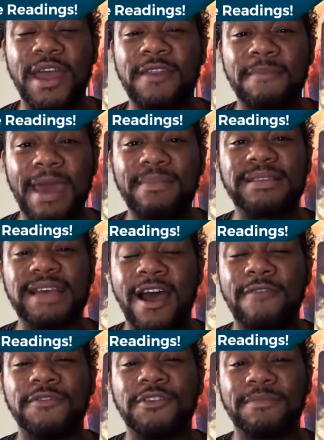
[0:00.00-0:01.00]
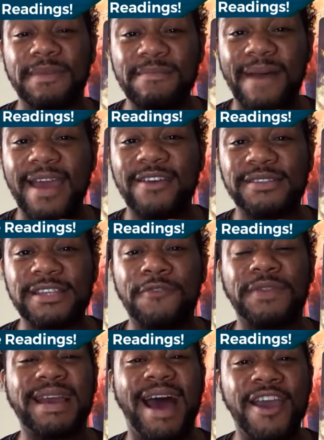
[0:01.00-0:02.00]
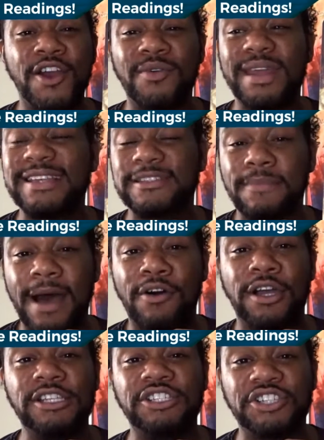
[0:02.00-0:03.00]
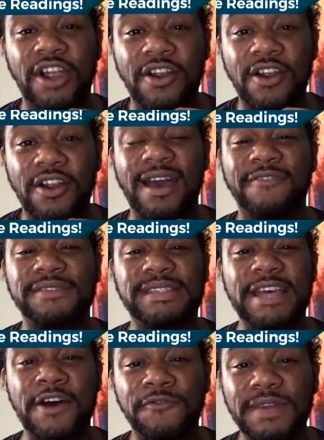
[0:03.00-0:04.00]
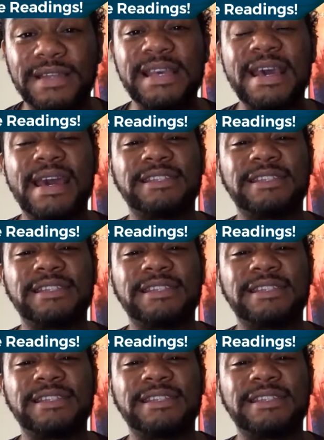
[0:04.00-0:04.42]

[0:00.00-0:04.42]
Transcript: and it may be time for you to be by yourself? The coyote is about a journey of selfness.